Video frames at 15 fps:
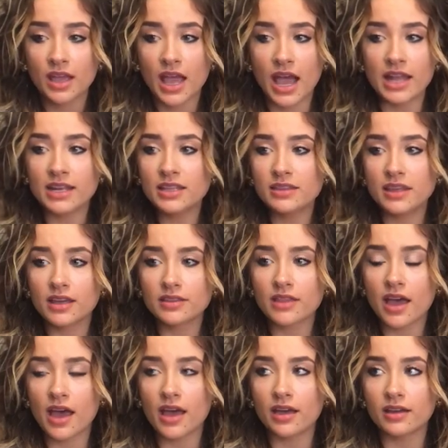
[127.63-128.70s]
anything
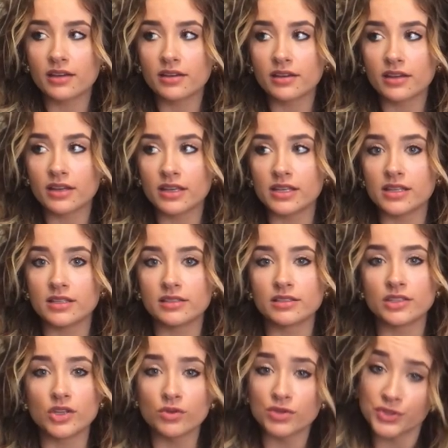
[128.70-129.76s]
that is
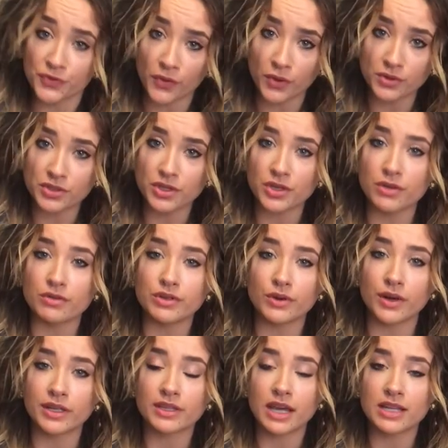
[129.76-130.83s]
useful to you
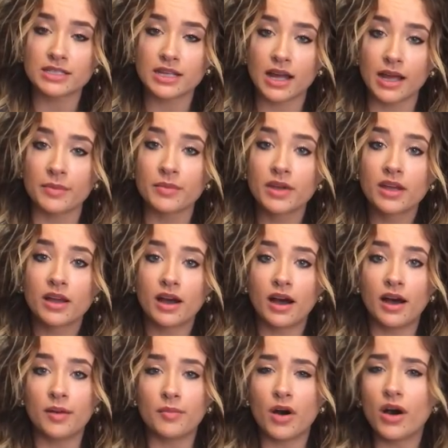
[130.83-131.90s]
during that time.